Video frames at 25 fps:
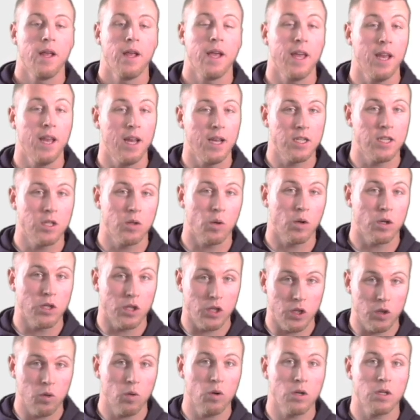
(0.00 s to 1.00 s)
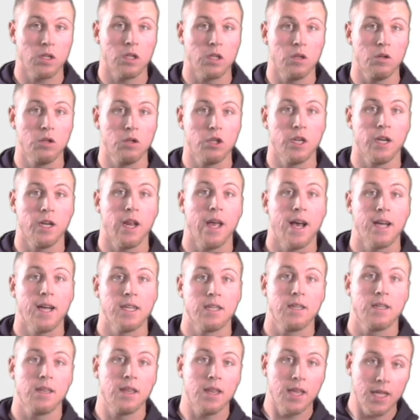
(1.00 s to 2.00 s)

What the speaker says: and inserts your solution as